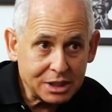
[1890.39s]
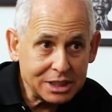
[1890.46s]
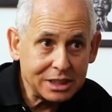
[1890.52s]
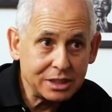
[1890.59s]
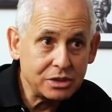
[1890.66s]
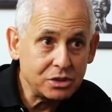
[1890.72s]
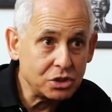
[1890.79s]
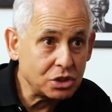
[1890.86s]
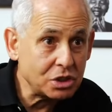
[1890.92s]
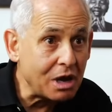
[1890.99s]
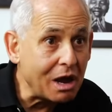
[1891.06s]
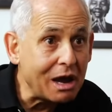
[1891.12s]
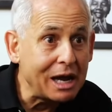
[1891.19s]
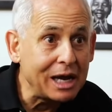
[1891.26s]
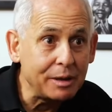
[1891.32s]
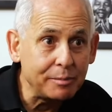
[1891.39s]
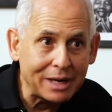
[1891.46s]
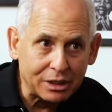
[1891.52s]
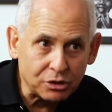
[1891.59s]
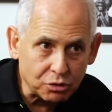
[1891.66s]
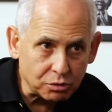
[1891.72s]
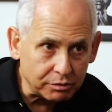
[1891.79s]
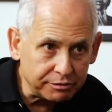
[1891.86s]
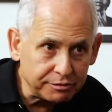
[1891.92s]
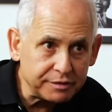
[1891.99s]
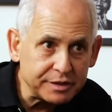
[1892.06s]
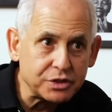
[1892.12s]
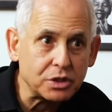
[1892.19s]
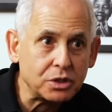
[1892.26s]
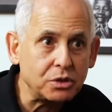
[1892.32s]
T is time, actual
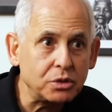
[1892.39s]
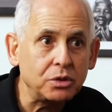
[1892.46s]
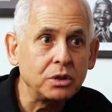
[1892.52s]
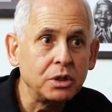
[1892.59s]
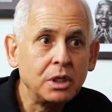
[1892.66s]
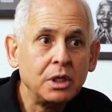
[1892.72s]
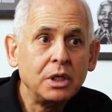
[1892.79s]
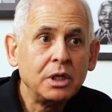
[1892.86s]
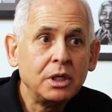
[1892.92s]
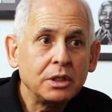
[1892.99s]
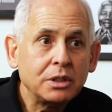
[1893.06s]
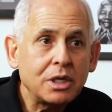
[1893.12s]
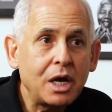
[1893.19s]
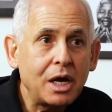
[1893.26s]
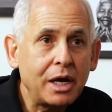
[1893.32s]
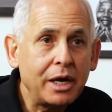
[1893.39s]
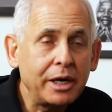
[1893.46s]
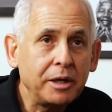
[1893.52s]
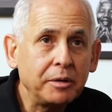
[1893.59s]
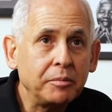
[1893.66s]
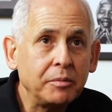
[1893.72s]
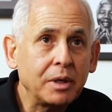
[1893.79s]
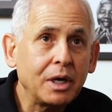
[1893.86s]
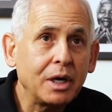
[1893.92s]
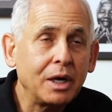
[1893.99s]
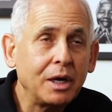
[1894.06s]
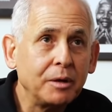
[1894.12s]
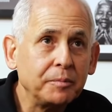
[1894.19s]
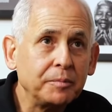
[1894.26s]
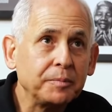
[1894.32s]
physical time.
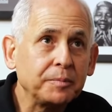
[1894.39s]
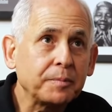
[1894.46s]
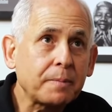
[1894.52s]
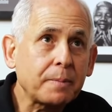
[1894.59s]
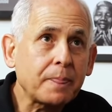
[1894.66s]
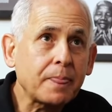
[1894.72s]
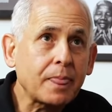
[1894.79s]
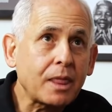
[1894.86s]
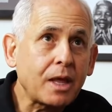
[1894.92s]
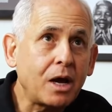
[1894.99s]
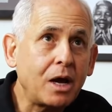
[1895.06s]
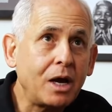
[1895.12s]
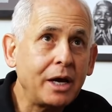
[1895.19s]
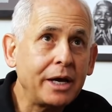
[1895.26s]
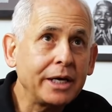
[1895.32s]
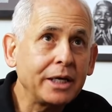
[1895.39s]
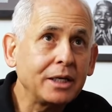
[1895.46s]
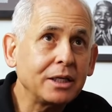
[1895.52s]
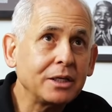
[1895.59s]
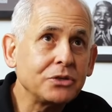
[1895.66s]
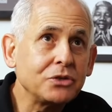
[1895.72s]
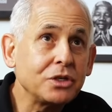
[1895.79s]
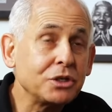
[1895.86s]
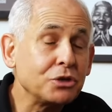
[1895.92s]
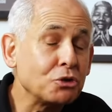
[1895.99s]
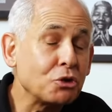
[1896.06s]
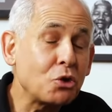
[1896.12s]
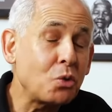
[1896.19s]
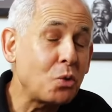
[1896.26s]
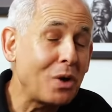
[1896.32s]
Um, I is
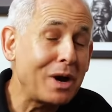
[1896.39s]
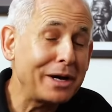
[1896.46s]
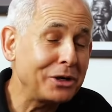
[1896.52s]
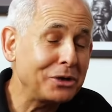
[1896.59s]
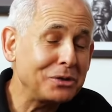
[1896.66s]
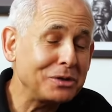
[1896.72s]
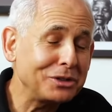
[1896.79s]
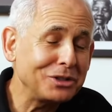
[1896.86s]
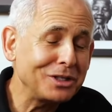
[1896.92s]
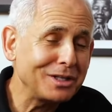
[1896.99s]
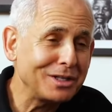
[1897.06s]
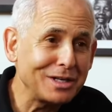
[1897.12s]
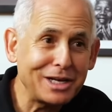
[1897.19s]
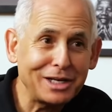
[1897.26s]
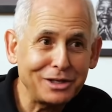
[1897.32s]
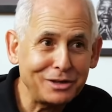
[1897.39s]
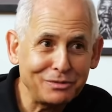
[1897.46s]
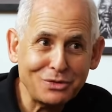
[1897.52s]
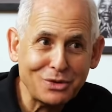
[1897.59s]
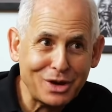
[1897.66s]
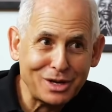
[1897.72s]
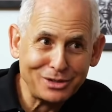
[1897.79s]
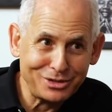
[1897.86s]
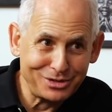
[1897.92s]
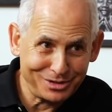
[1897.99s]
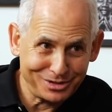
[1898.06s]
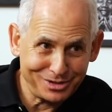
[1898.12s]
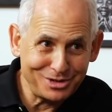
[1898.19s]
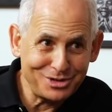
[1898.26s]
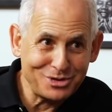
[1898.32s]
inquire into the negative
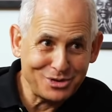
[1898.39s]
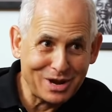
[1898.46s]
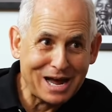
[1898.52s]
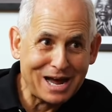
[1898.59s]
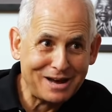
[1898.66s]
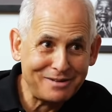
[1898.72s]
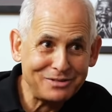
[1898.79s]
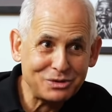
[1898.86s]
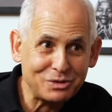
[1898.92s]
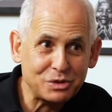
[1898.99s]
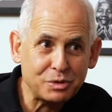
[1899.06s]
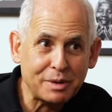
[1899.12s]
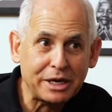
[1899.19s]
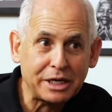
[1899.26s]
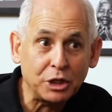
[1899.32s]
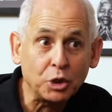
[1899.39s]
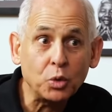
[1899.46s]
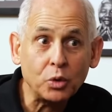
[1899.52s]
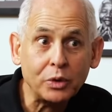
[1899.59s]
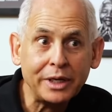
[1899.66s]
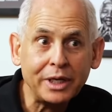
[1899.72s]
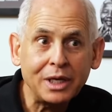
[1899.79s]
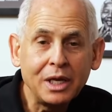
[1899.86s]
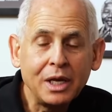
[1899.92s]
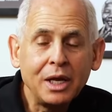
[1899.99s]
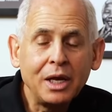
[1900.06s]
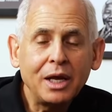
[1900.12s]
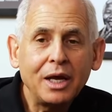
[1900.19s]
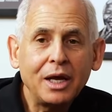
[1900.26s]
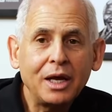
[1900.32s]
thoughts you have. So it's about inquiry.
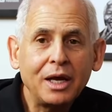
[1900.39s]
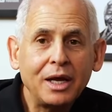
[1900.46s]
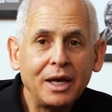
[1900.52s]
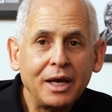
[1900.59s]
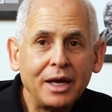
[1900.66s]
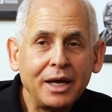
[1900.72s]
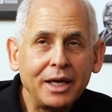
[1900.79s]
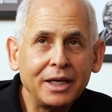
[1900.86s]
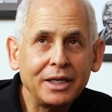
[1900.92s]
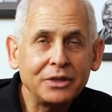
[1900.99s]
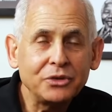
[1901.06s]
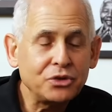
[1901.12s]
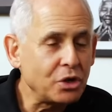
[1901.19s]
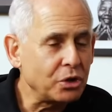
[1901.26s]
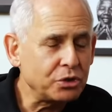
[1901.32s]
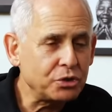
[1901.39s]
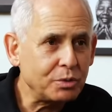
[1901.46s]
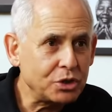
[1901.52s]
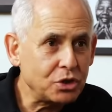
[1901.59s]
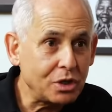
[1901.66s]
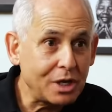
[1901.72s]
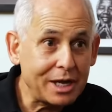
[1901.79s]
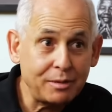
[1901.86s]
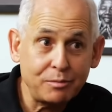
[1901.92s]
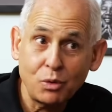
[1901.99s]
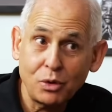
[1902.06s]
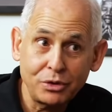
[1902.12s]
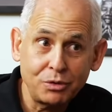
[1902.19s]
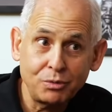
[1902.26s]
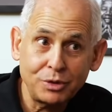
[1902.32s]
Uh, N is notice what you like
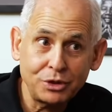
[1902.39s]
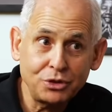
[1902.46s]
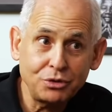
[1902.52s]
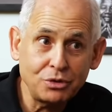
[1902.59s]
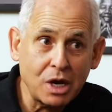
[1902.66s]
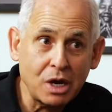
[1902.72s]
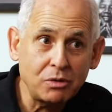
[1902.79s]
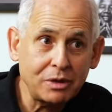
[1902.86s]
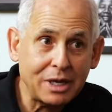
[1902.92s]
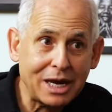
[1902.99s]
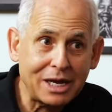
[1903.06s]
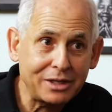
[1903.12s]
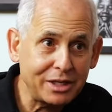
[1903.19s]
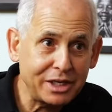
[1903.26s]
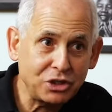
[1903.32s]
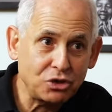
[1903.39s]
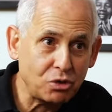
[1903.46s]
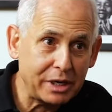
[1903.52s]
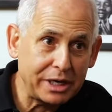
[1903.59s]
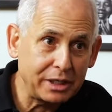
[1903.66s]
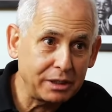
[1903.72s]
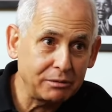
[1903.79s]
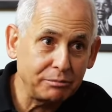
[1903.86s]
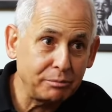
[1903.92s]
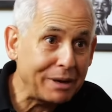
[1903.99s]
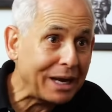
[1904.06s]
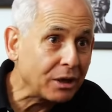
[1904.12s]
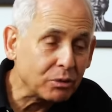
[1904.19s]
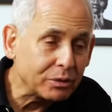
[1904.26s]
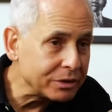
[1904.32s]
more than what you don't. How do they train
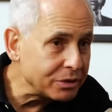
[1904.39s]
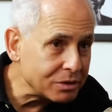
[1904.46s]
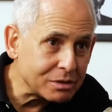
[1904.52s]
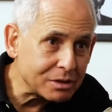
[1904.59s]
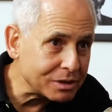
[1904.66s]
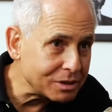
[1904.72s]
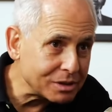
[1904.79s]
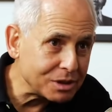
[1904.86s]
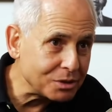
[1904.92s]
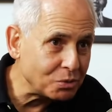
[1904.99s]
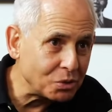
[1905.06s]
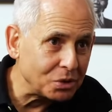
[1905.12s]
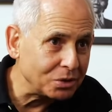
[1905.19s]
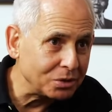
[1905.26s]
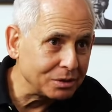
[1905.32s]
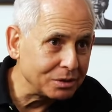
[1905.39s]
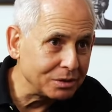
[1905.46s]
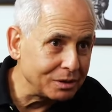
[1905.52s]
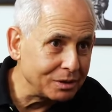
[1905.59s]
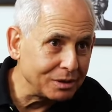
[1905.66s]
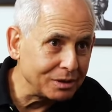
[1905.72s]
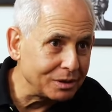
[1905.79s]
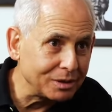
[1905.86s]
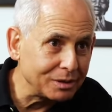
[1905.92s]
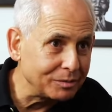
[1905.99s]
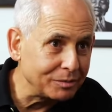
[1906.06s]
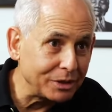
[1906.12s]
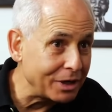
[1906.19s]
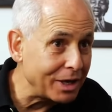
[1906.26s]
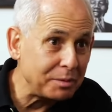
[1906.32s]
penguins at SeaWorld?
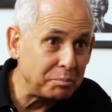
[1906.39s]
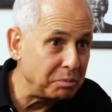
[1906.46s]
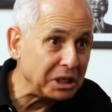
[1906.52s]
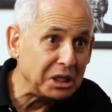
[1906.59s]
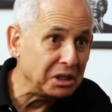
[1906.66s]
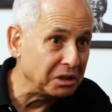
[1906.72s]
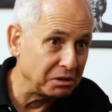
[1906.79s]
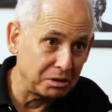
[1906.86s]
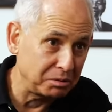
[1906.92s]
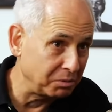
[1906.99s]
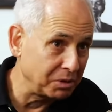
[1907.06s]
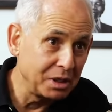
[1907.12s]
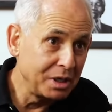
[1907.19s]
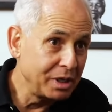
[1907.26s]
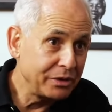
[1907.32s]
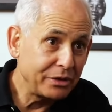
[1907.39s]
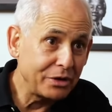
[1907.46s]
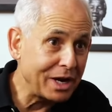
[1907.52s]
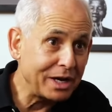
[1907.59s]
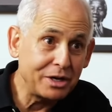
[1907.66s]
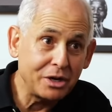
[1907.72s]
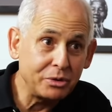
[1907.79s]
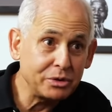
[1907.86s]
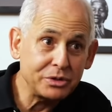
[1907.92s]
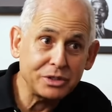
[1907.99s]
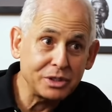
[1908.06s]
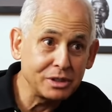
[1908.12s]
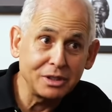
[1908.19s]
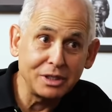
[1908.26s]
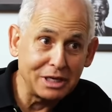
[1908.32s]
Um, they're not beating them. They're not
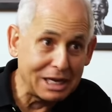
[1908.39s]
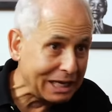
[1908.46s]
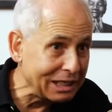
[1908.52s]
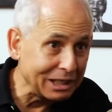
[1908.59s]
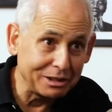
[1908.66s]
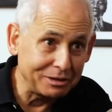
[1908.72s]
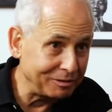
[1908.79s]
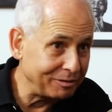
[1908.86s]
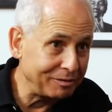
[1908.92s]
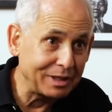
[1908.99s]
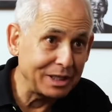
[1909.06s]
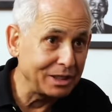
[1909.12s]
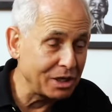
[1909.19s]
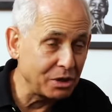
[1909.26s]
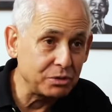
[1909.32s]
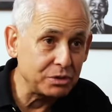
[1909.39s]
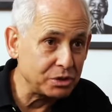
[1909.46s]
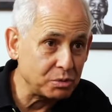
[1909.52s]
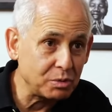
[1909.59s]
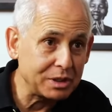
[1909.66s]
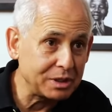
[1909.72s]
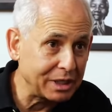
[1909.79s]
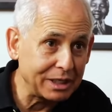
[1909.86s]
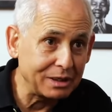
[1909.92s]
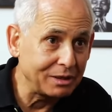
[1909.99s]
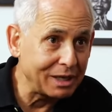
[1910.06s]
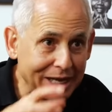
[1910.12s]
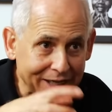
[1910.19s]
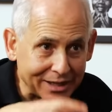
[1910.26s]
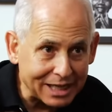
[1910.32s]
noticing the negative. They notice what they
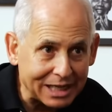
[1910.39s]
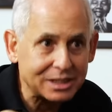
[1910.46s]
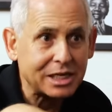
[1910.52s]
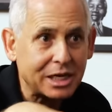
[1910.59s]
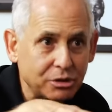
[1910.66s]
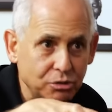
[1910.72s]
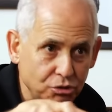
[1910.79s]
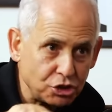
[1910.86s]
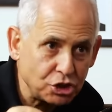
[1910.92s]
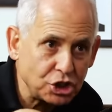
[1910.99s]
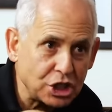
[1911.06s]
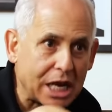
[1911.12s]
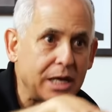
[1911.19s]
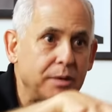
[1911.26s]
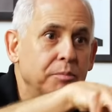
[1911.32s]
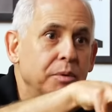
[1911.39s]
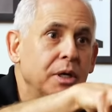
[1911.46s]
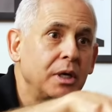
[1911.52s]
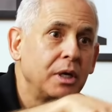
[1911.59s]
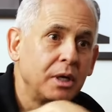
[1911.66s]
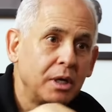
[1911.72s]
like. That's how you shape